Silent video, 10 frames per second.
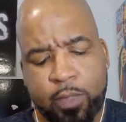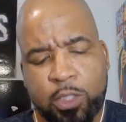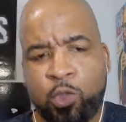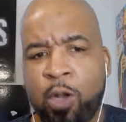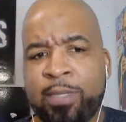
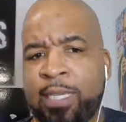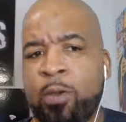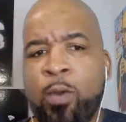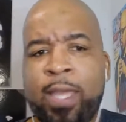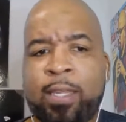Trump
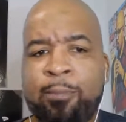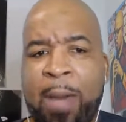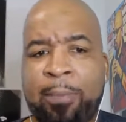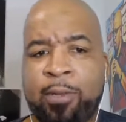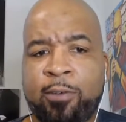didn't win the
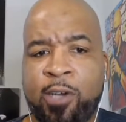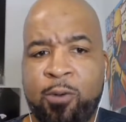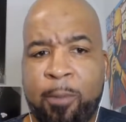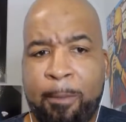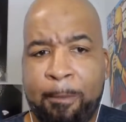popular
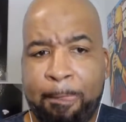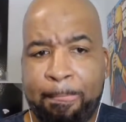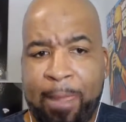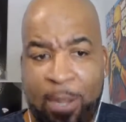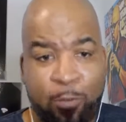vote.
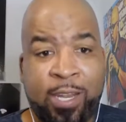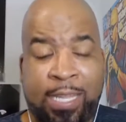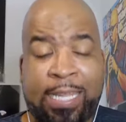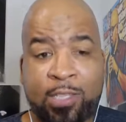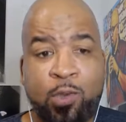He won the
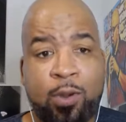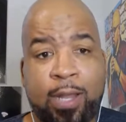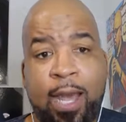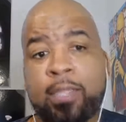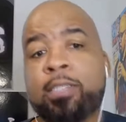Electoral
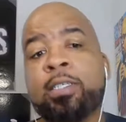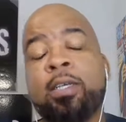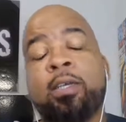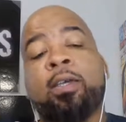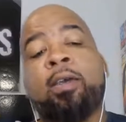College.
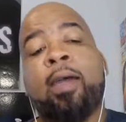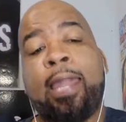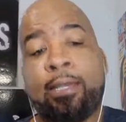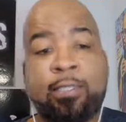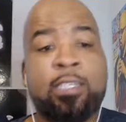And
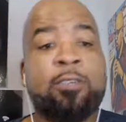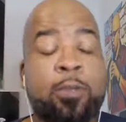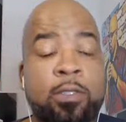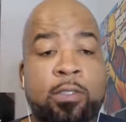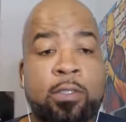that's the
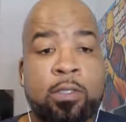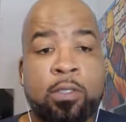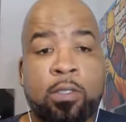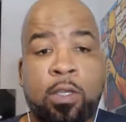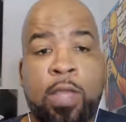difference.
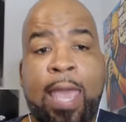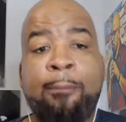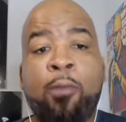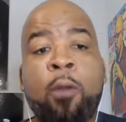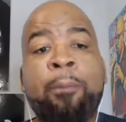You had
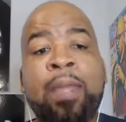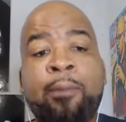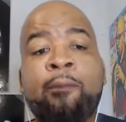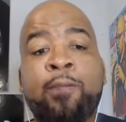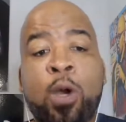more
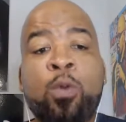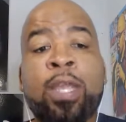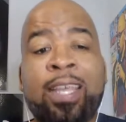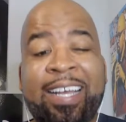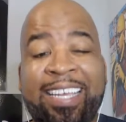people
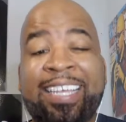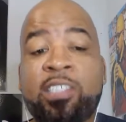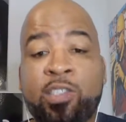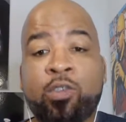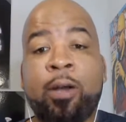voting
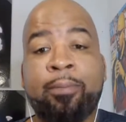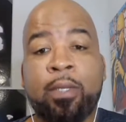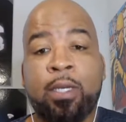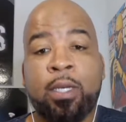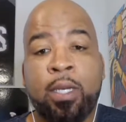against Trump
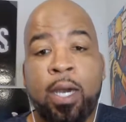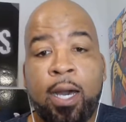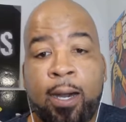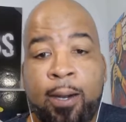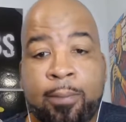
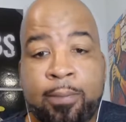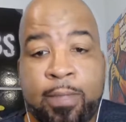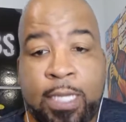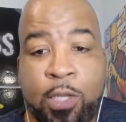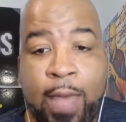
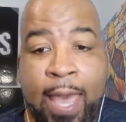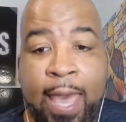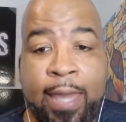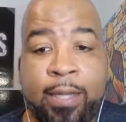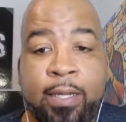than you
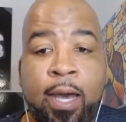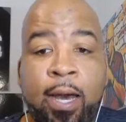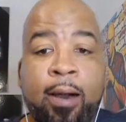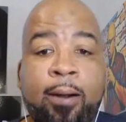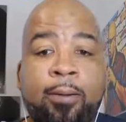had,
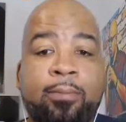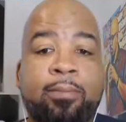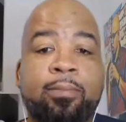than